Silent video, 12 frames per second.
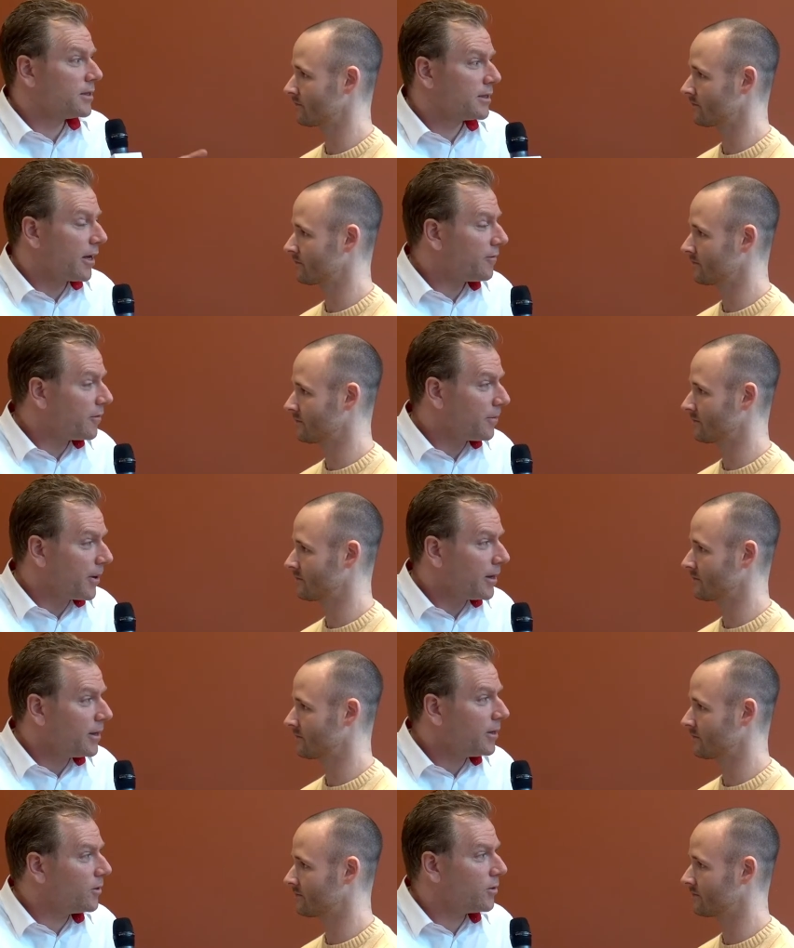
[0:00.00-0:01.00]
Speaker 1: saving
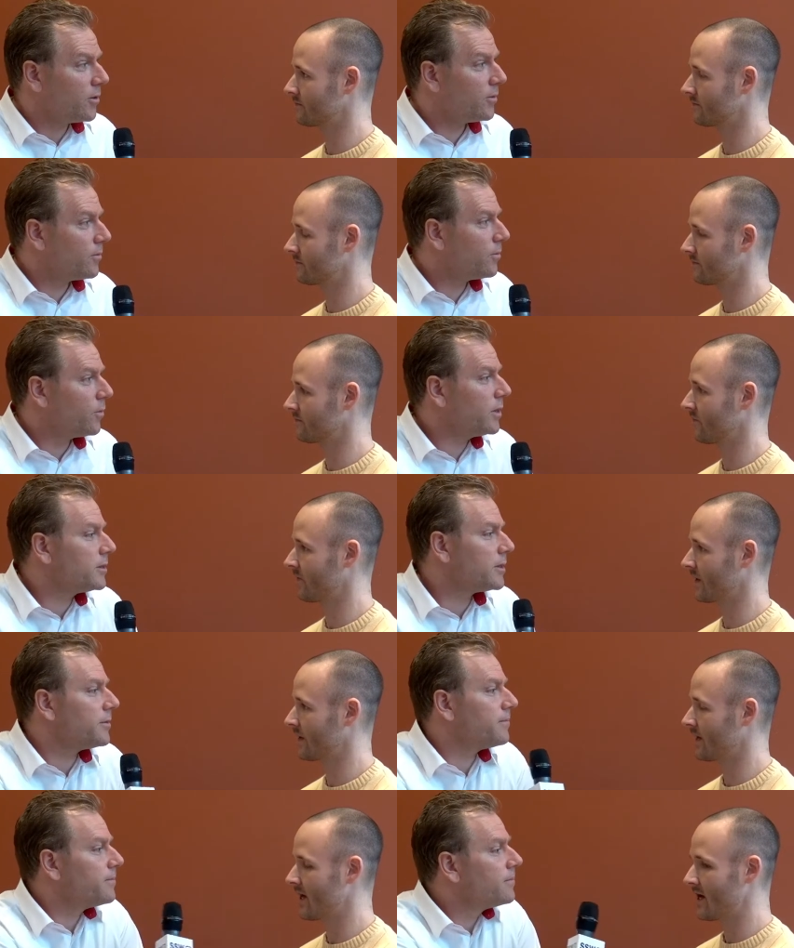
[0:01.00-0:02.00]
money, or what is
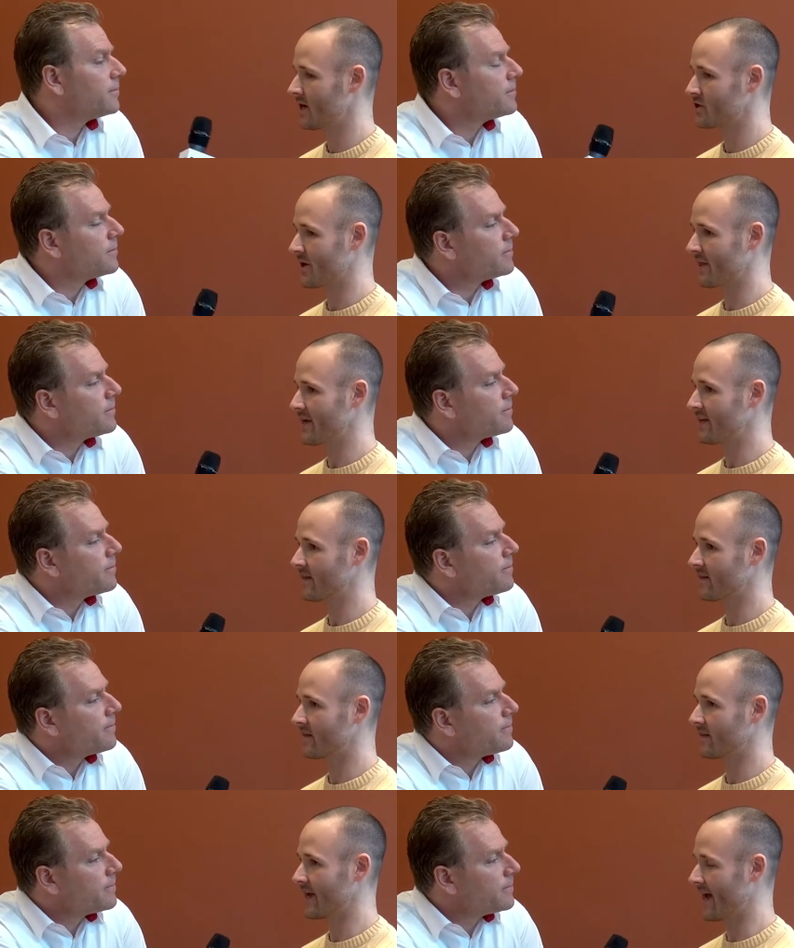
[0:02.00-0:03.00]
it? So I think
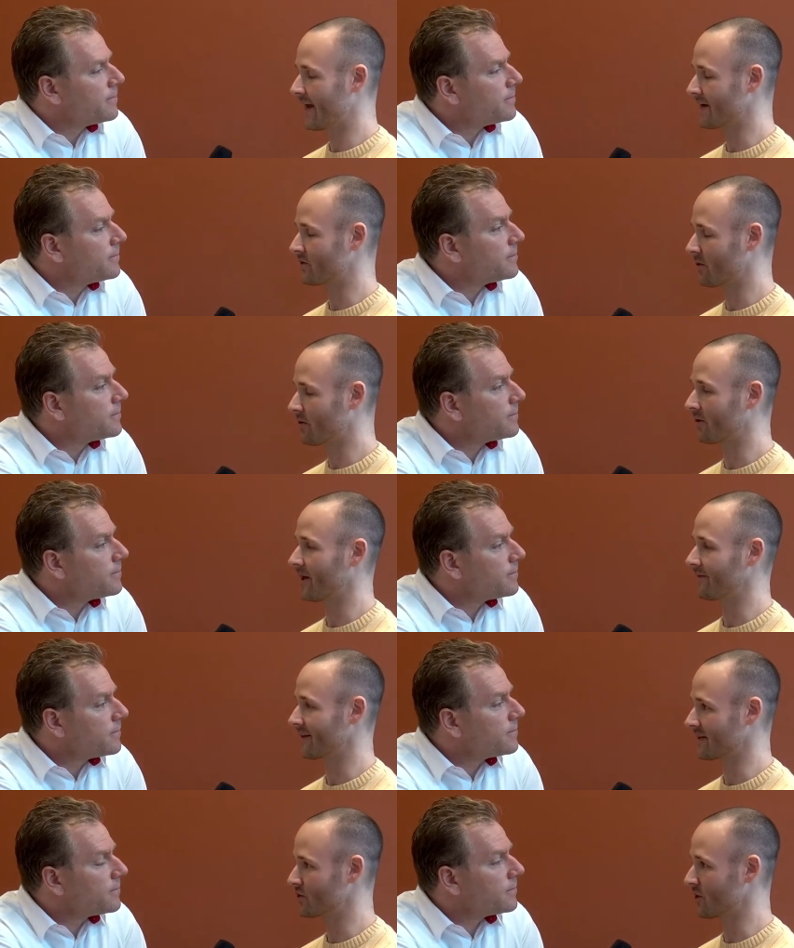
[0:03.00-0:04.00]
the anecdotal
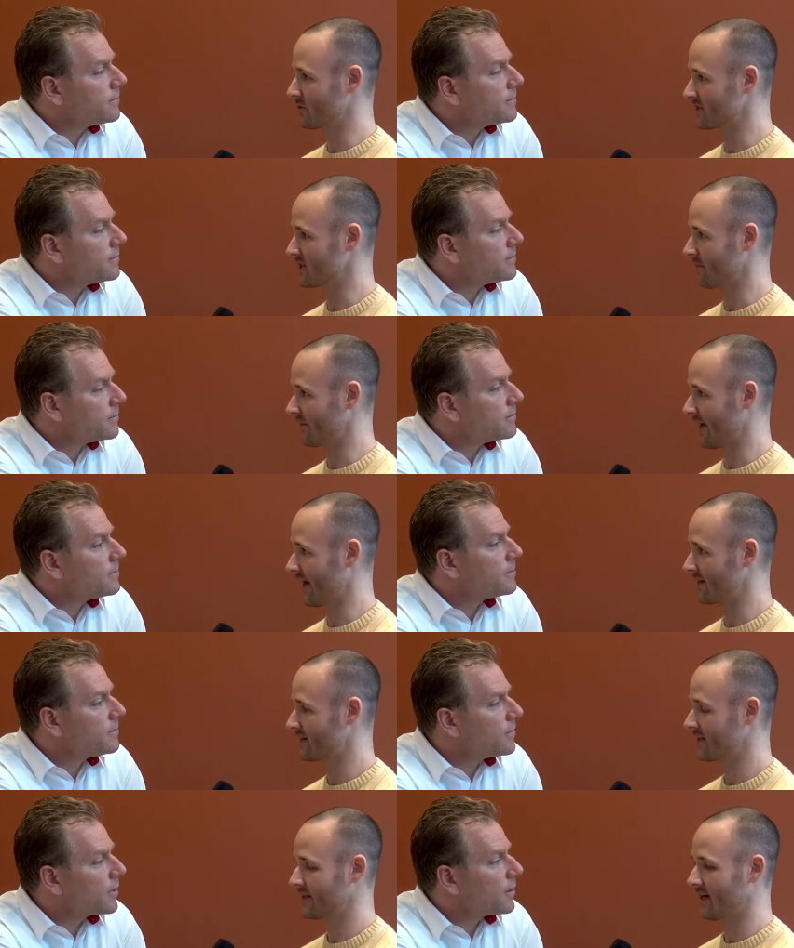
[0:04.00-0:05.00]
Speaker 2: evidence shows some of
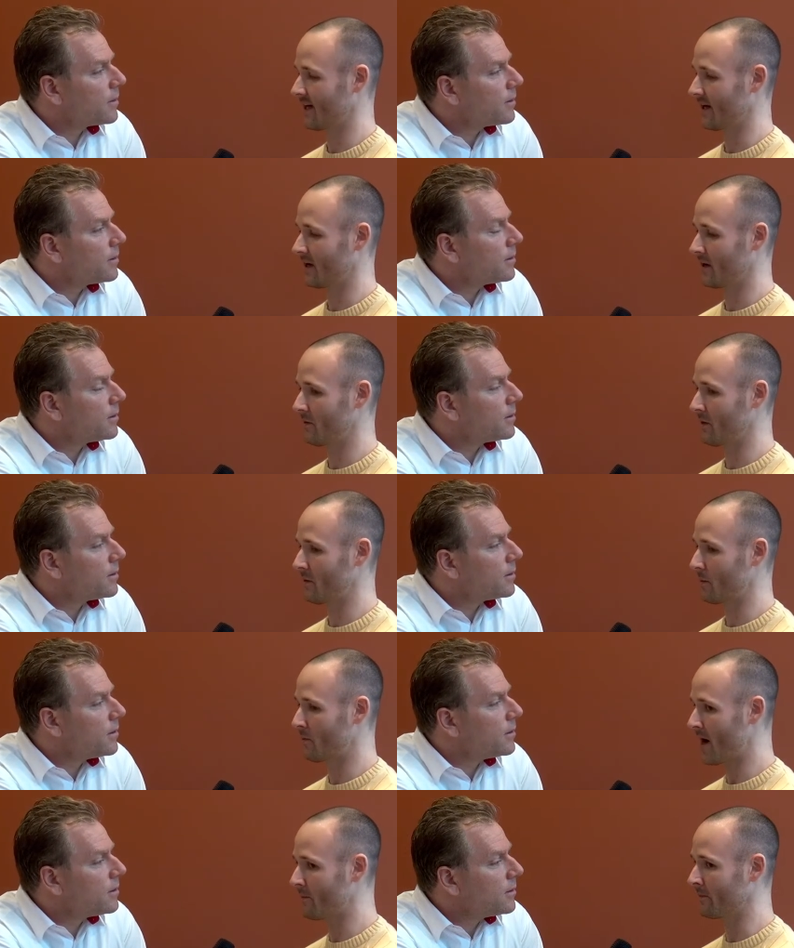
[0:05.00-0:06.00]
that. Uh,
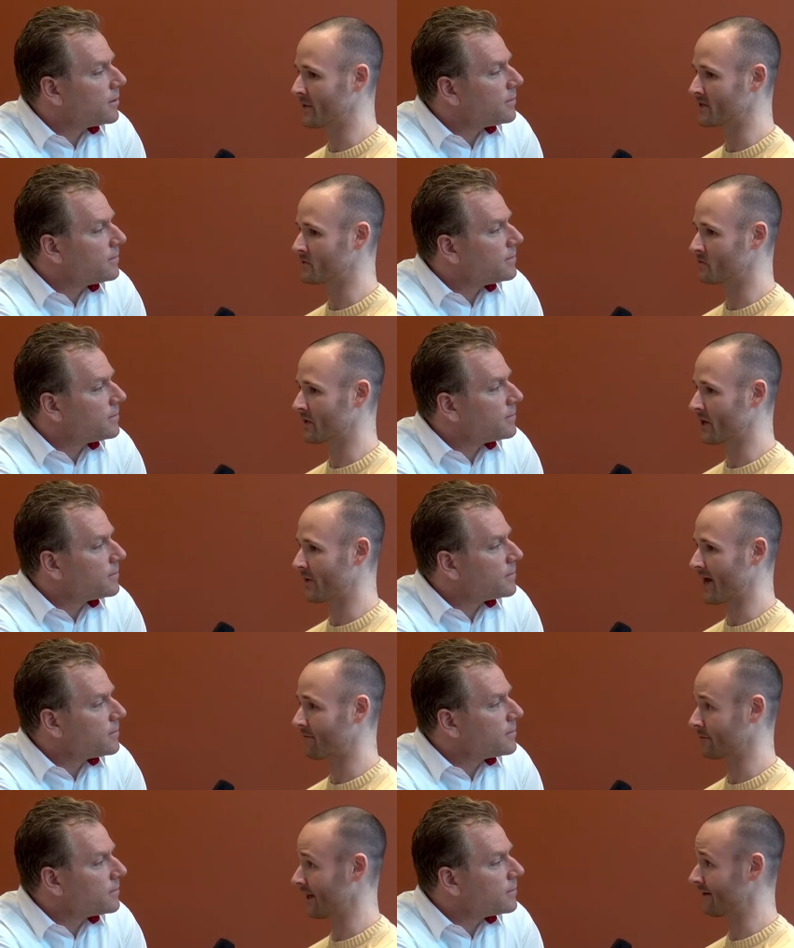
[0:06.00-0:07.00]
The problem is, is we don't
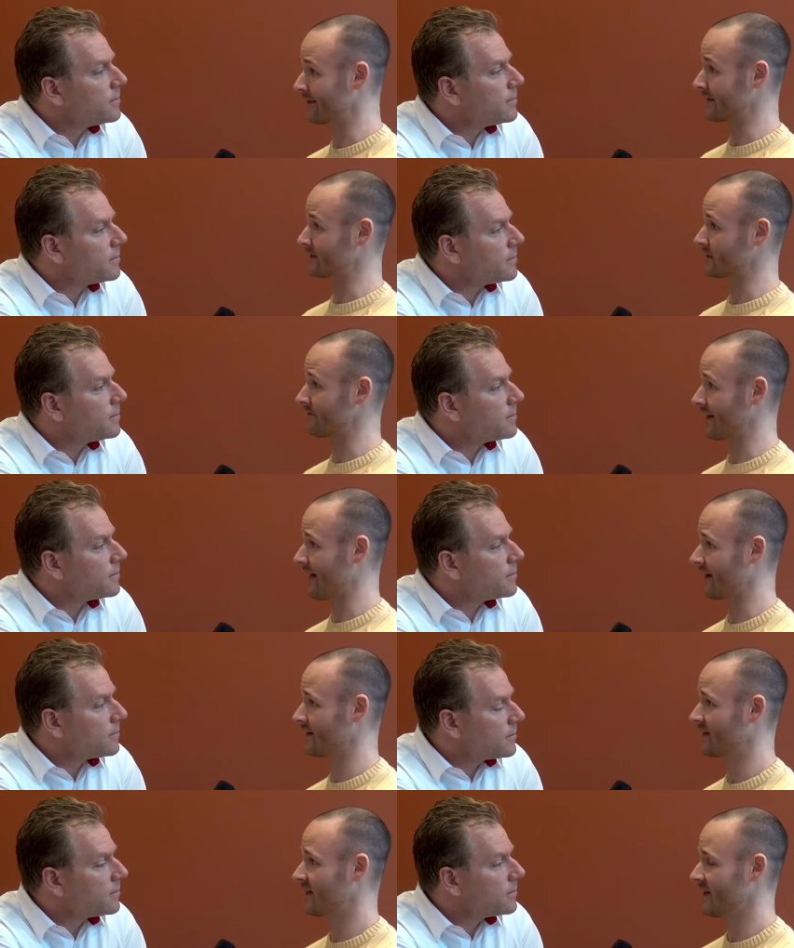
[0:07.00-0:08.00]
have real evidence of
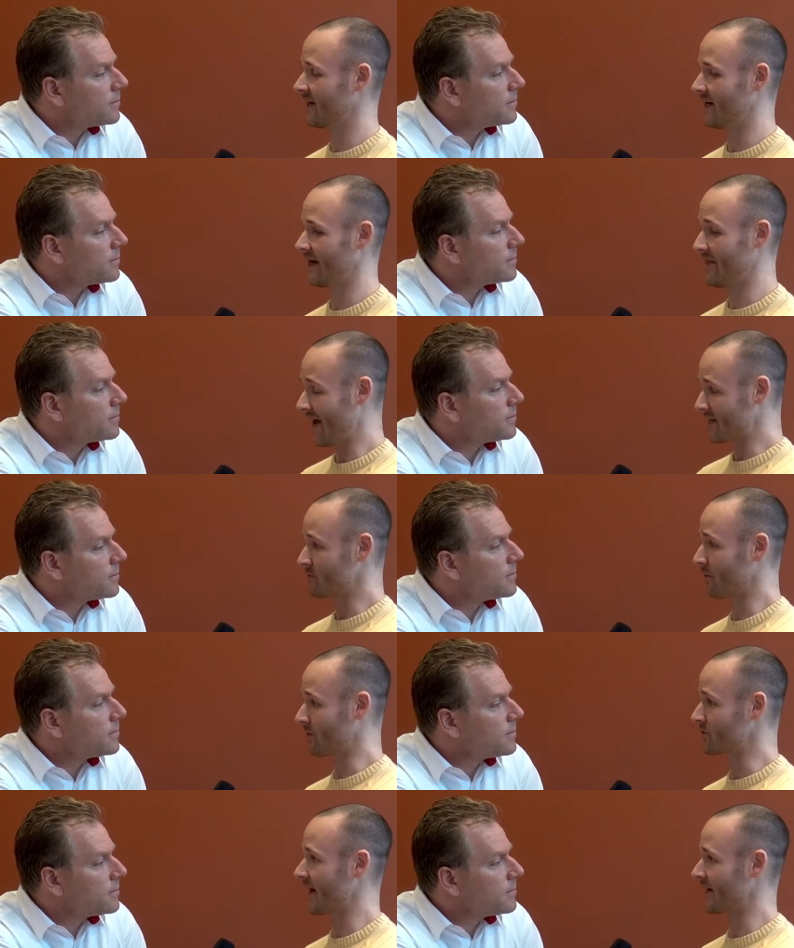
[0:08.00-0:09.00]
that. Uh, and that's
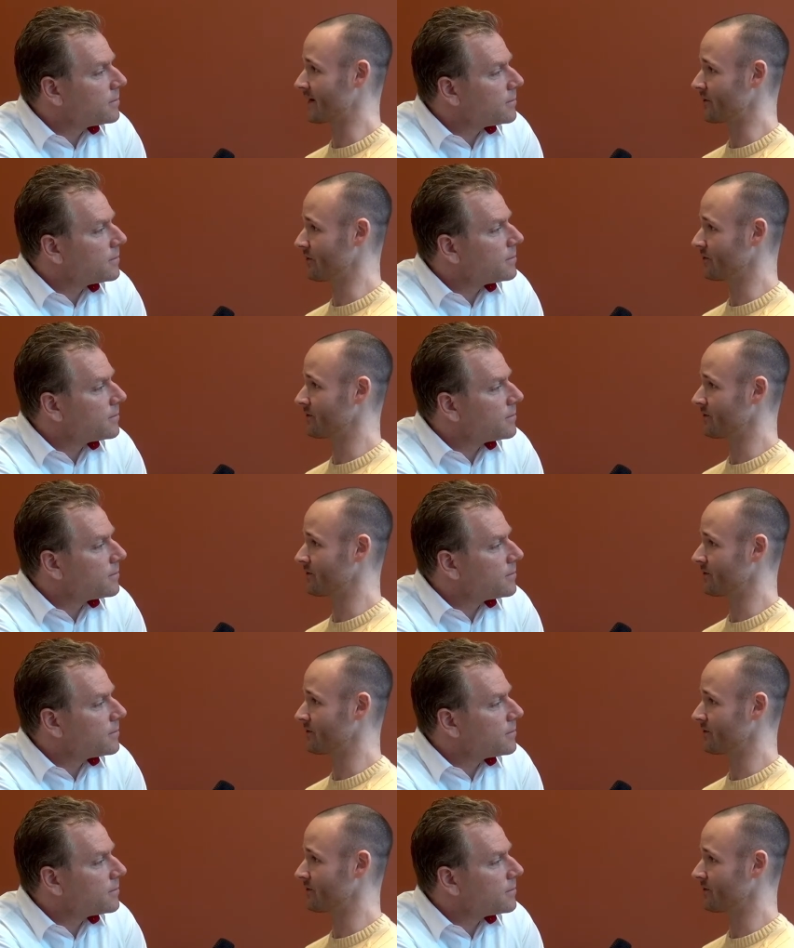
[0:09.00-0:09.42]
what we're trying to do,